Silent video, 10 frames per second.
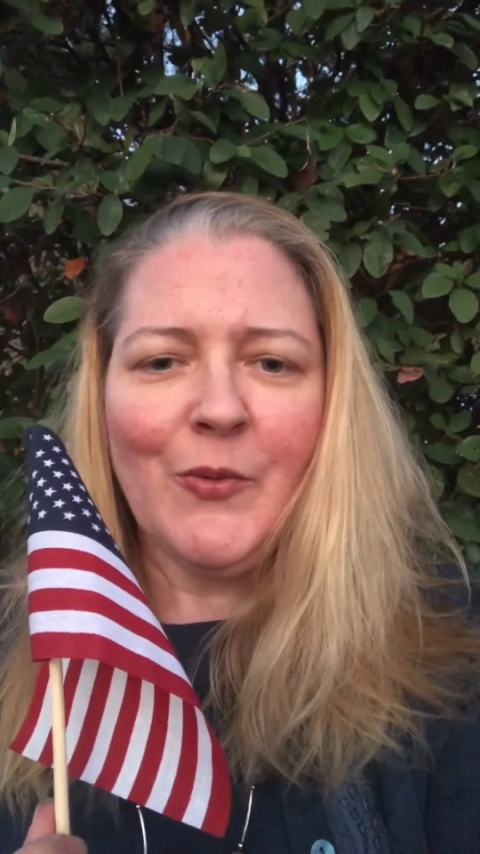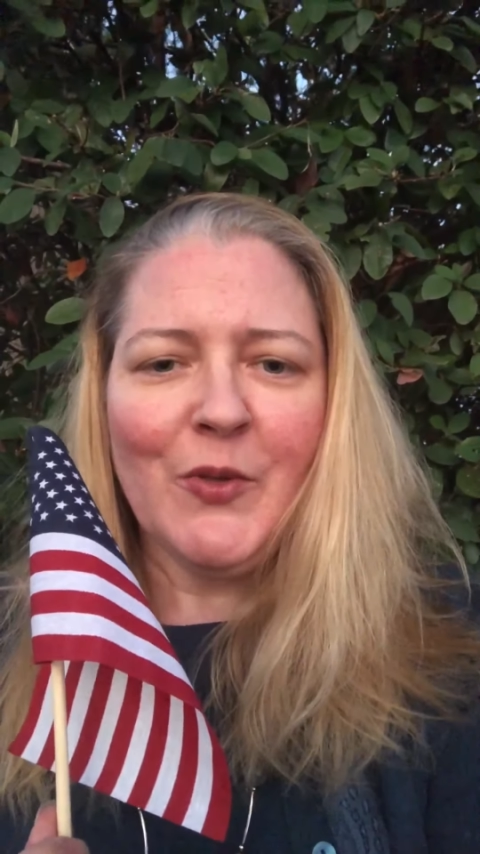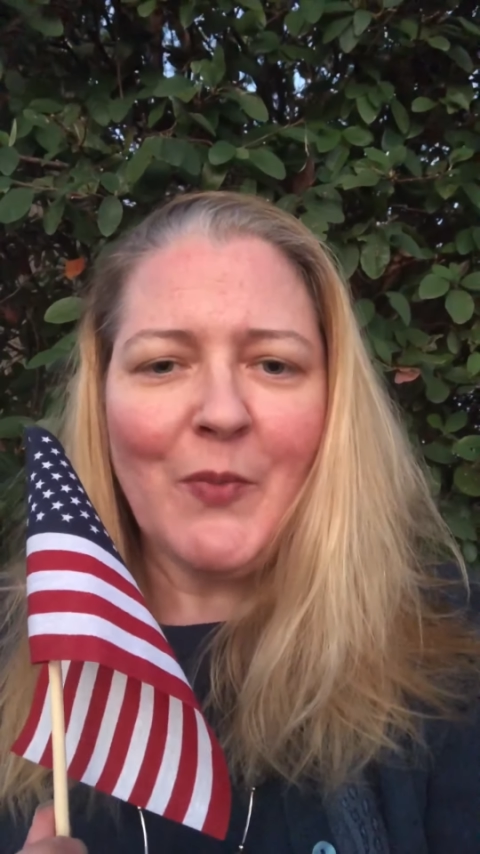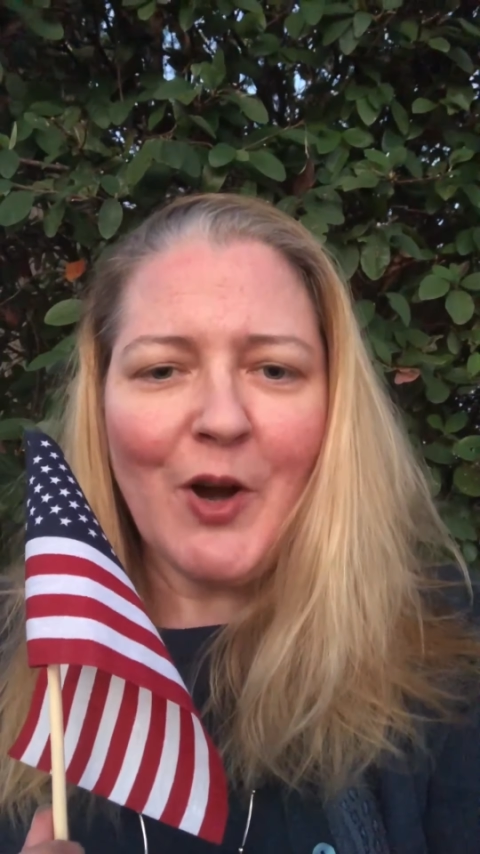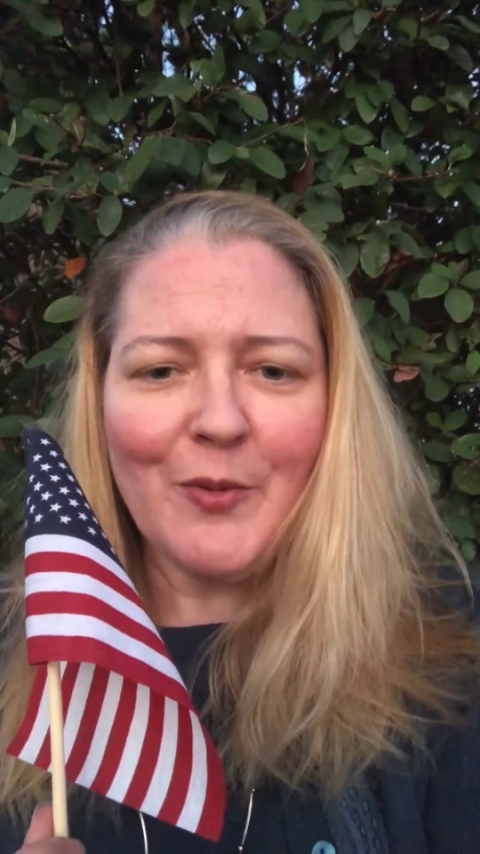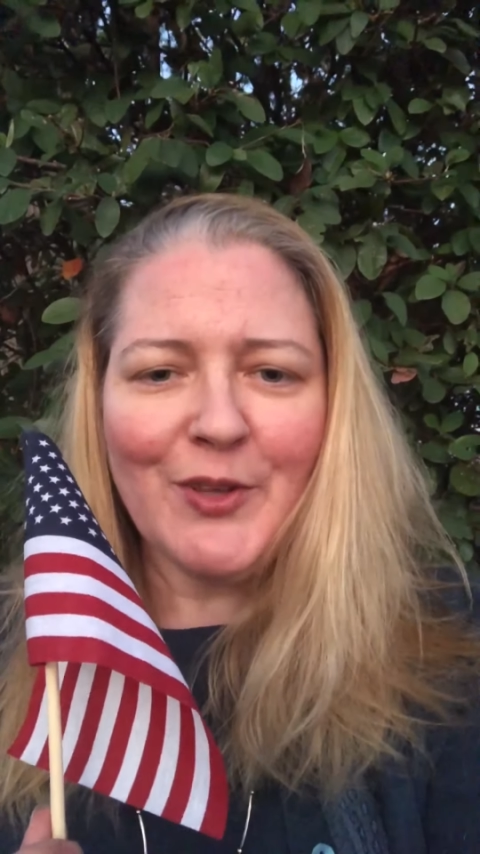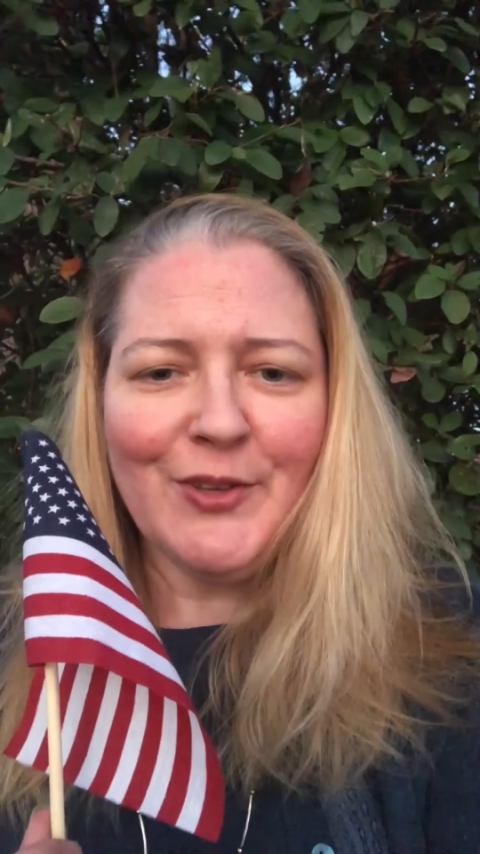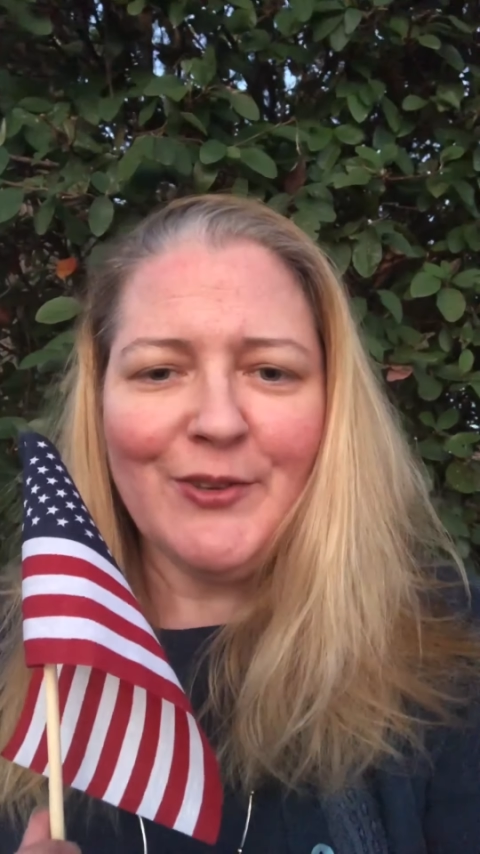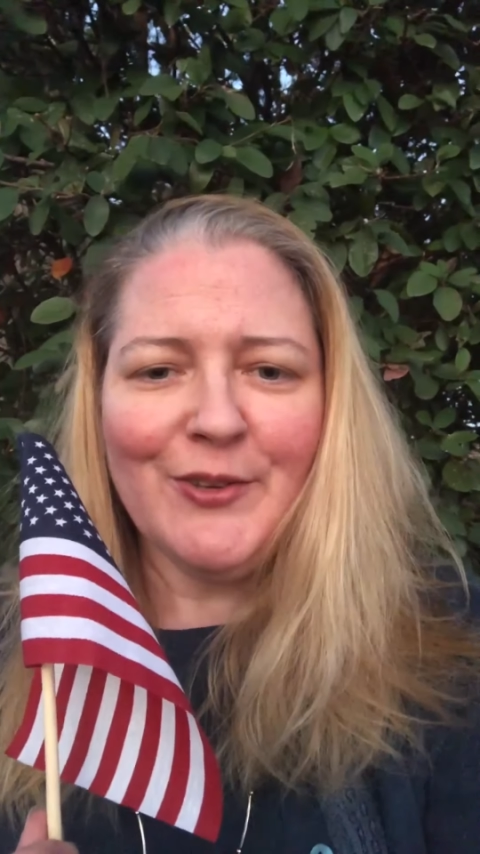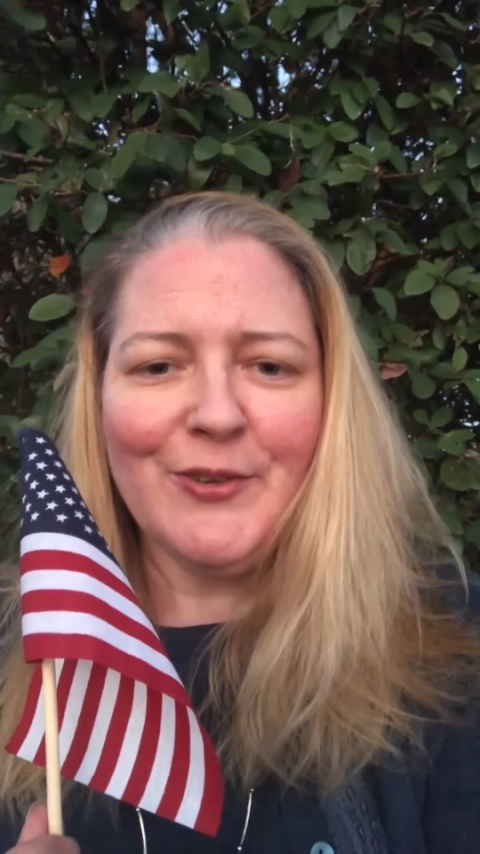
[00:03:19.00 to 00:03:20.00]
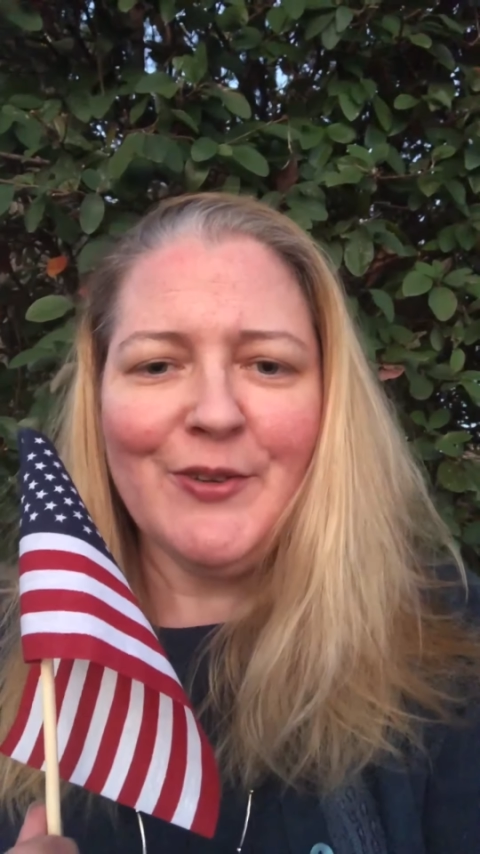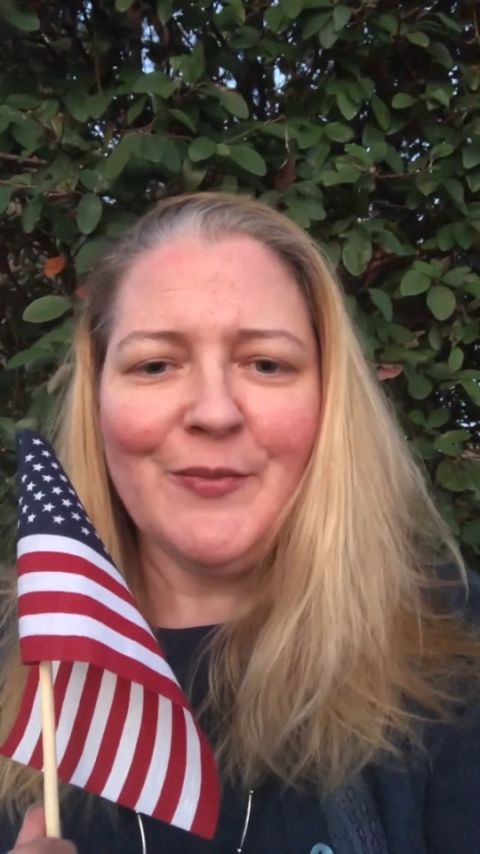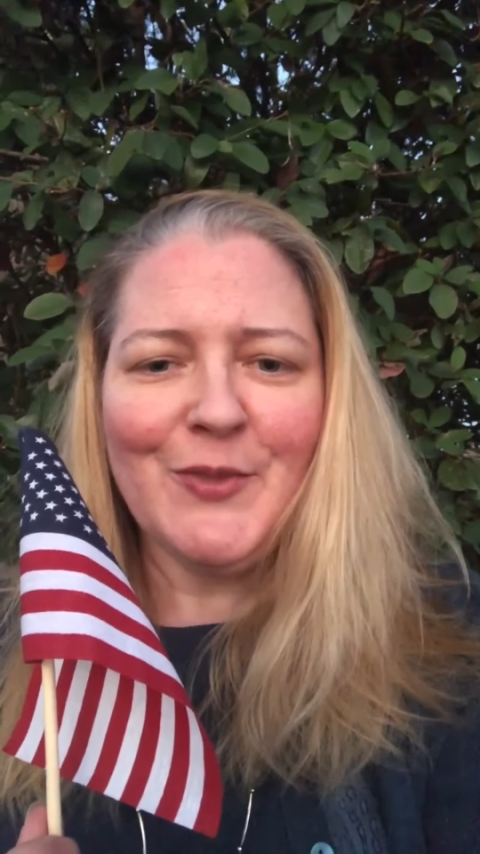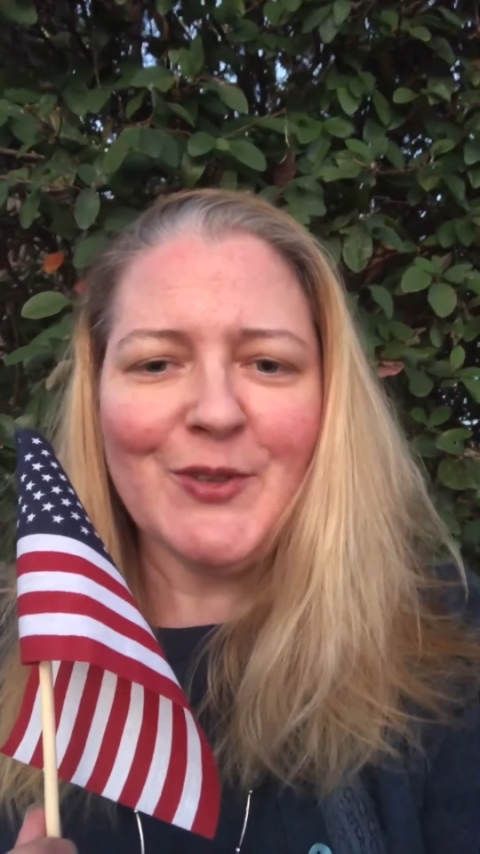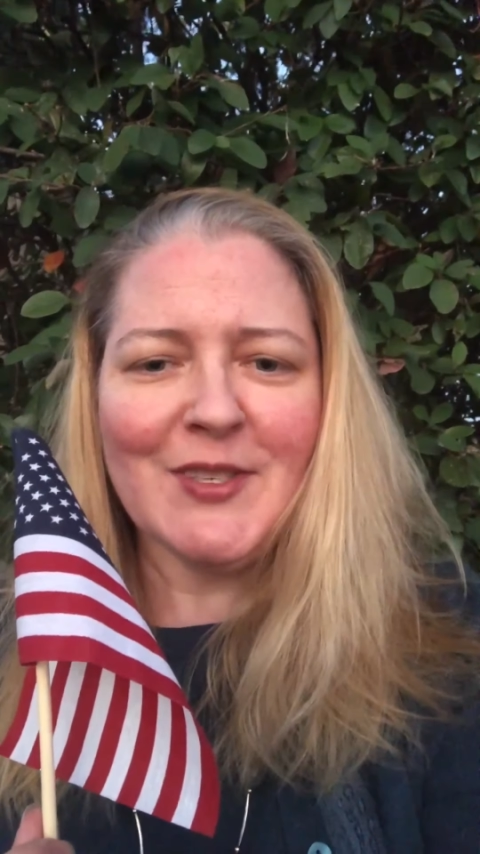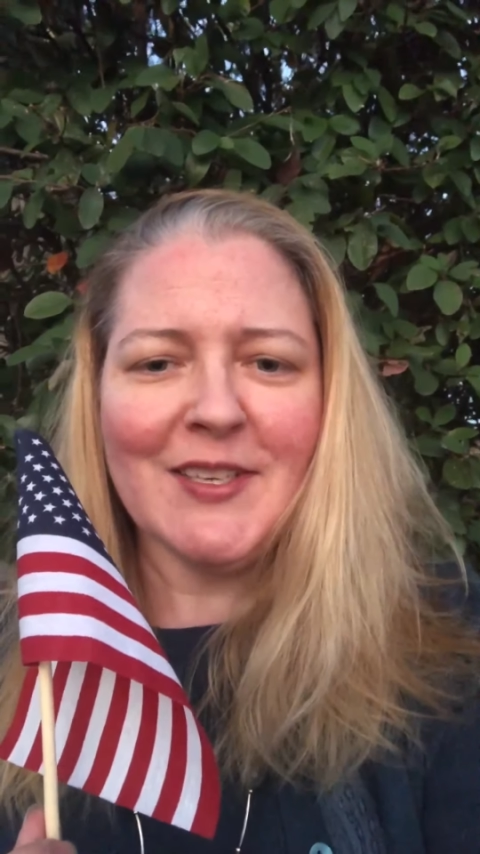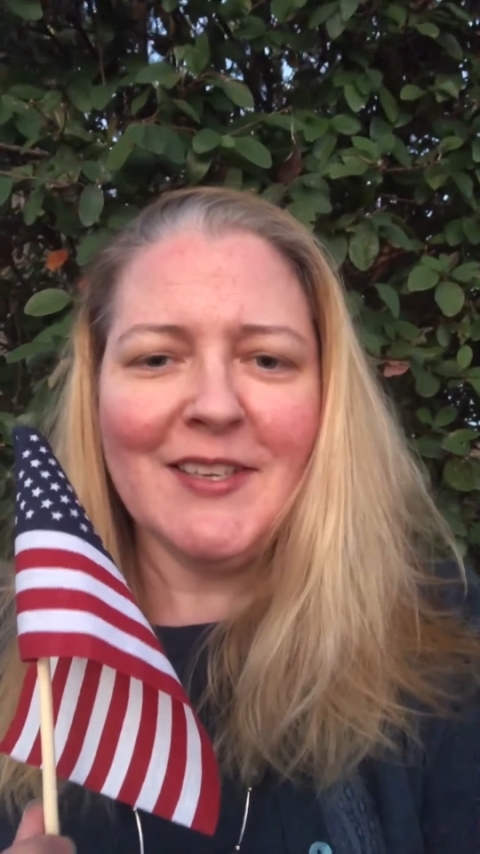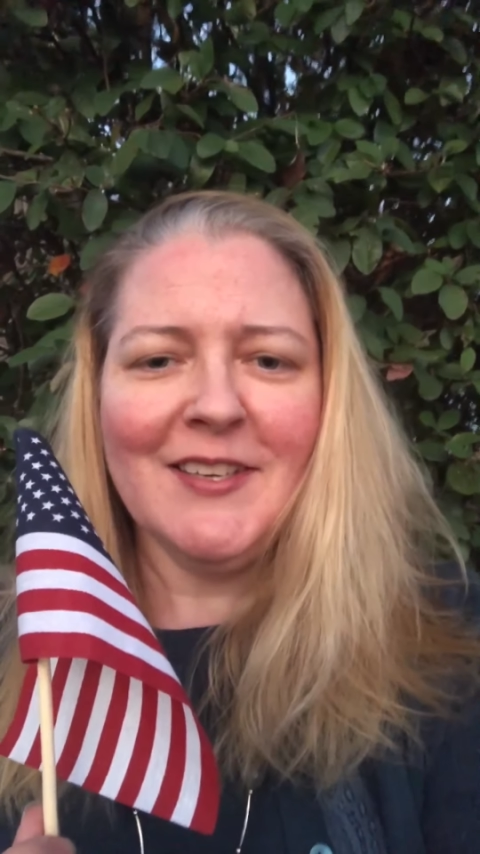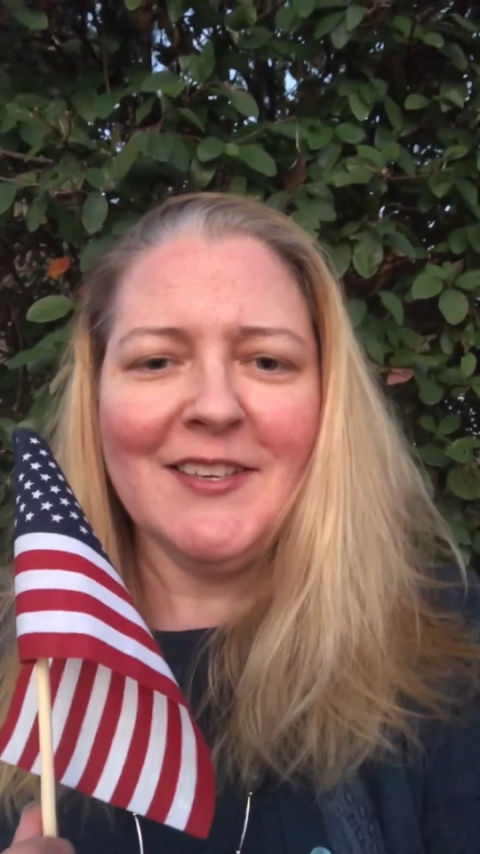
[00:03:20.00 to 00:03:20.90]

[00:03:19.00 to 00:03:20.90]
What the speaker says: With barbecue, music,